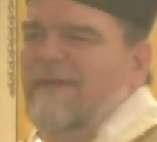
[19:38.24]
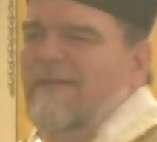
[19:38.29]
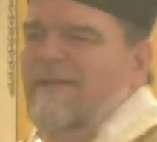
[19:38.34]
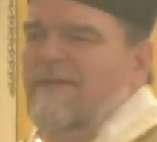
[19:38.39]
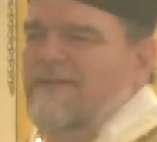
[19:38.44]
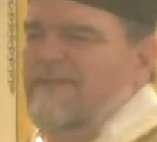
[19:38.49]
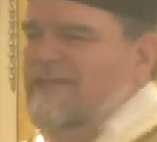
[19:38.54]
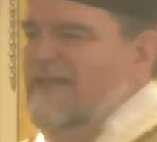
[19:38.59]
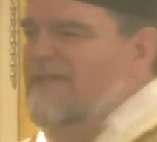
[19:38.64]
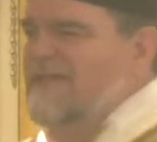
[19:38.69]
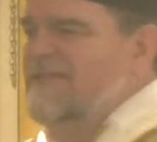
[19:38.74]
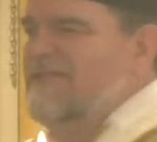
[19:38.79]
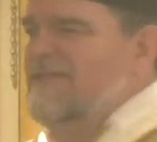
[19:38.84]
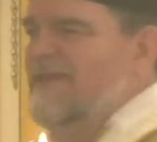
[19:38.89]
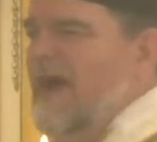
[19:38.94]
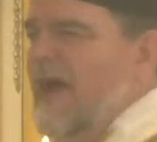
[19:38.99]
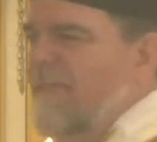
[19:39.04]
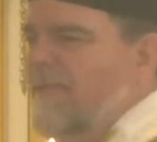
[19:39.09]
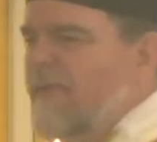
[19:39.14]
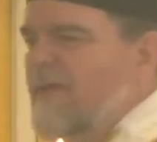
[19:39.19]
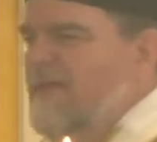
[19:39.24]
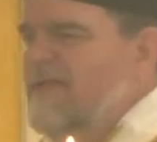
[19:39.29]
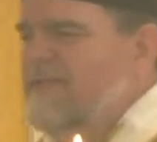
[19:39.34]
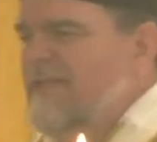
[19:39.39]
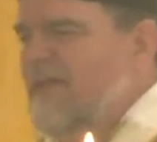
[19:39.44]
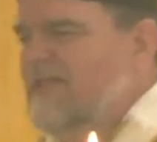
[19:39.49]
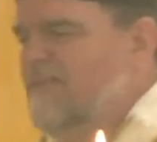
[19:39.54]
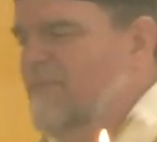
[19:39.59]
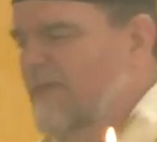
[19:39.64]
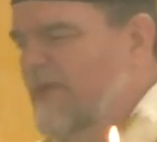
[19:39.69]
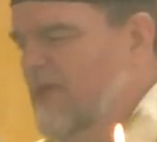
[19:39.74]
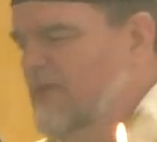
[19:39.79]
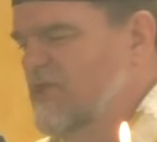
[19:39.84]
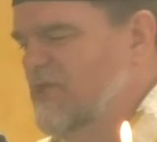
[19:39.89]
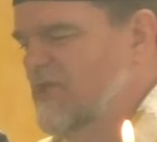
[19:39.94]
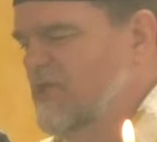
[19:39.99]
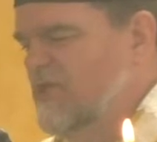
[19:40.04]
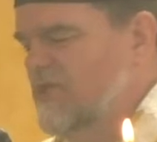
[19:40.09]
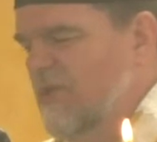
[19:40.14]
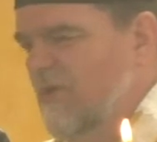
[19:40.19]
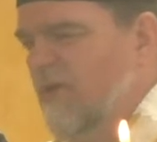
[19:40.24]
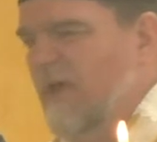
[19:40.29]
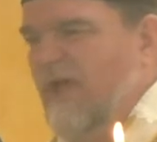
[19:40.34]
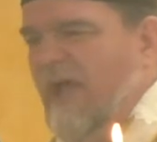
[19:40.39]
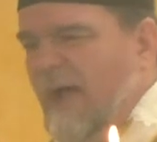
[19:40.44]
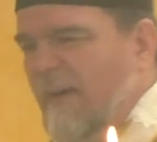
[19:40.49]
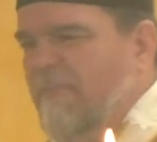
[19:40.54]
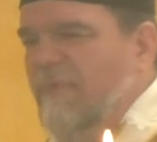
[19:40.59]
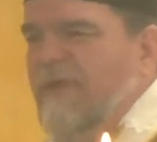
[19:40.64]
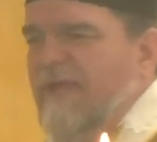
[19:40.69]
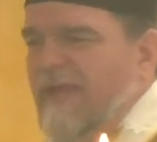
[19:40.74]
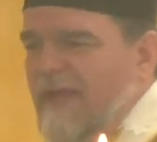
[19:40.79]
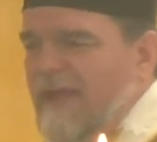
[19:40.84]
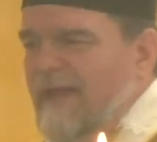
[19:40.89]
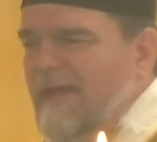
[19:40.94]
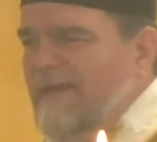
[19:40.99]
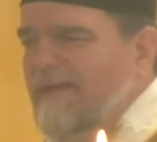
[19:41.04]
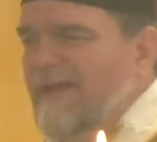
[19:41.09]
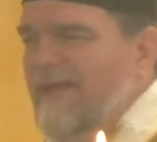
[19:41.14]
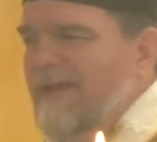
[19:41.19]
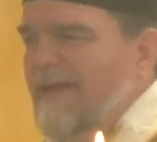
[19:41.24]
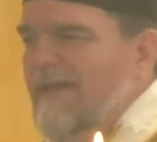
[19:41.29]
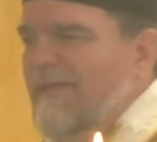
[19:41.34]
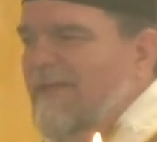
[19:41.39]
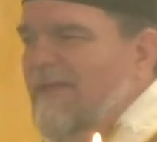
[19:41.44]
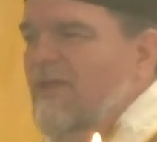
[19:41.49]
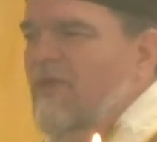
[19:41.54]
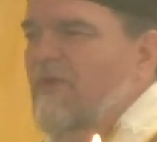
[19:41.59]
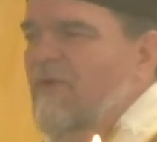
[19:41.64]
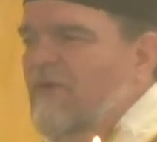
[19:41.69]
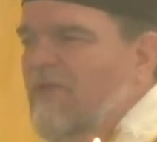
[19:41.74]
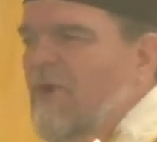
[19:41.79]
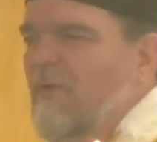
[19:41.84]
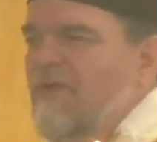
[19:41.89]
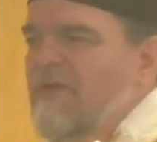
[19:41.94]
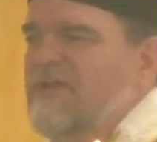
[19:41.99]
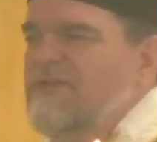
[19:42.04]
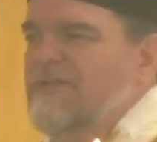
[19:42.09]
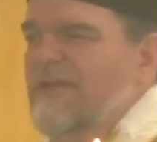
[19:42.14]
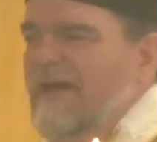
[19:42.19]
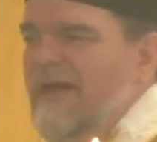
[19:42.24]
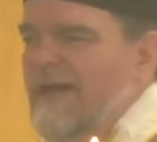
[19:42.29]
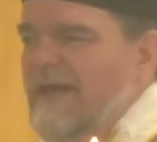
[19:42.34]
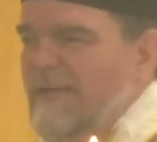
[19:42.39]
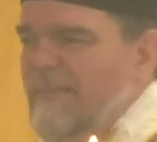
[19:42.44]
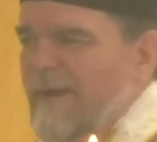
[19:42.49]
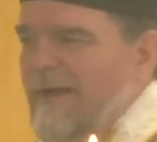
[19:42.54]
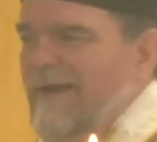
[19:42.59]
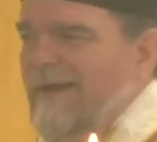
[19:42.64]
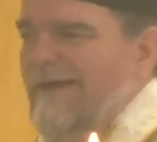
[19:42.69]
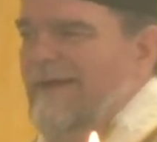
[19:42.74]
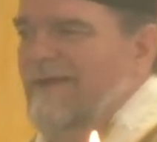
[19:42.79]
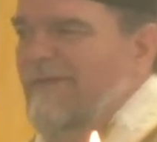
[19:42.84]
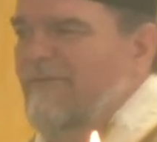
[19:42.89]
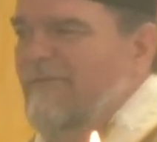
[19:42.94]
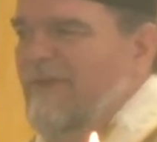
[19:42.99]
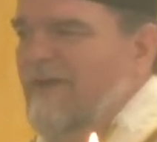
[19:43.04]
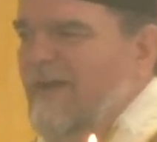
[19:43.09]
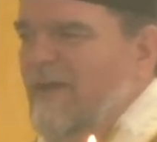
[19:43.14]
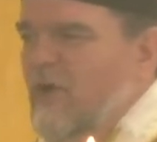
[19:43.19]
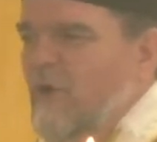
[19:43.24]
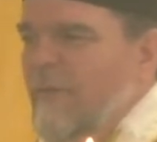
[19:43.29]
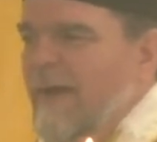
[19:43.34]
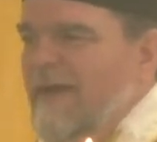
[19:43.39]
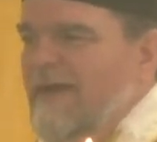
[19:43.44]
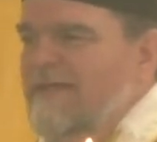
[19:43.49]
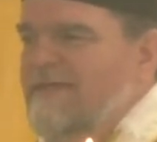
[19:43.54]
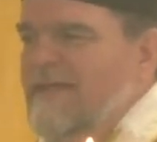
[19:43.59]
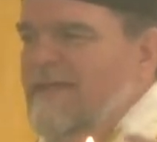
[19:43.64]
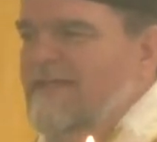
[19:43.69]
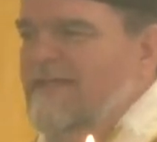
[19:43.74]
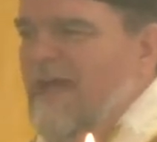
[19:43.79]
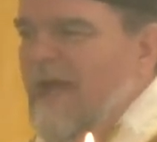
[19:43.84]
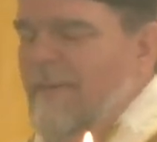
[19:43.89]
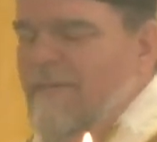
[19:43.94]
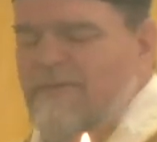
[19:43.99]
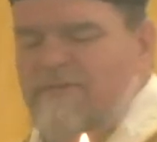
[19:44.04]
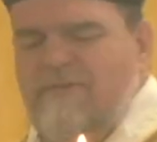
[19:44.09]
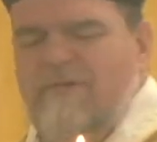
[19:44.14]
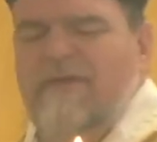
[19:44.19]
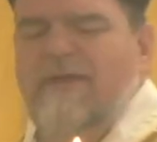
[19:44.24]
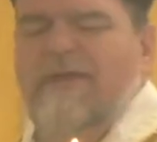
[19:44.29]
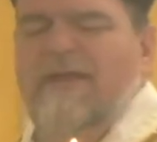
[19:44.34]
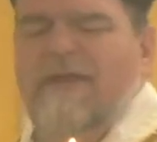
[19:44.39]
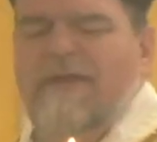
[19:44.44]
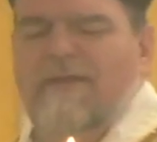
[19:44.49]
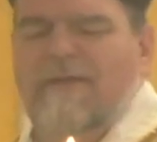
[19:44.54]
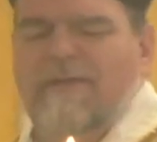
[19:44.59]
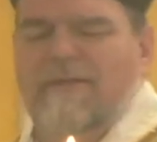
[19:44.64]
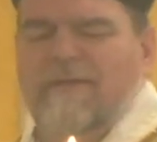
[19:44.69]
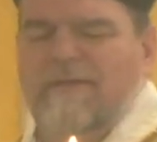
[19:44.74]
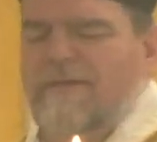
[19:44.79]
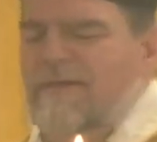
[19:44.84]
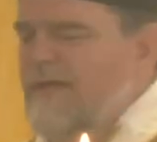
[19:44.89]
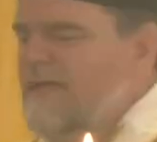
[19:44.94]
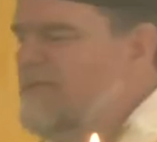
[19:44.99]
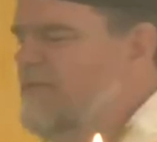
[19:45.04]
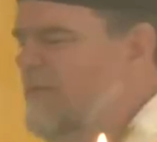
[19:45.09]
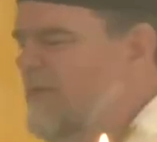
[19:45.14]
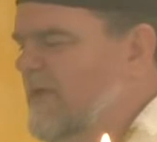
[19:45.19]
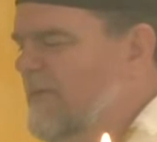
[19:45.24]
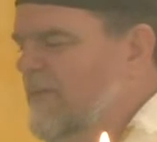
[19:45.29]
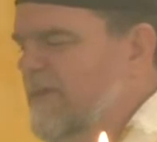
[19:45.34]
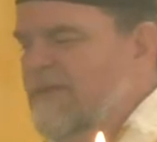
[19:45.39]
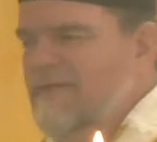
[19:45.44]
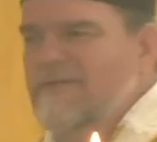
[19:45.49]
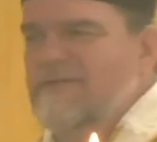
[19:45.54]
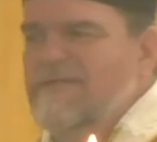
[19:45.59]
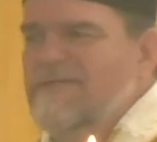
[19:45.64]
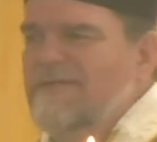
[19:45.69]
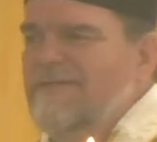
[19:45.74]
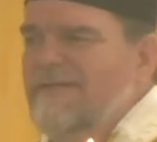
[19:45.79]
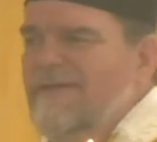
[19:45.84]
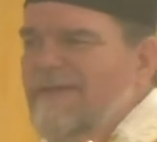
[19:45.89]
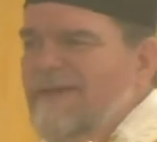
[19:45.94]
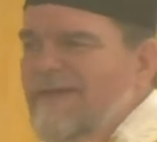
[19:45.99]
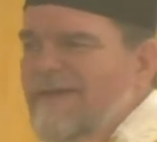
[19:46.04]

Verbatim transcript: Because his, his explanation is so complicated that you don't know what he's talking about, so you got to go back to St. Thomas. Oh, yeah, that's what he means.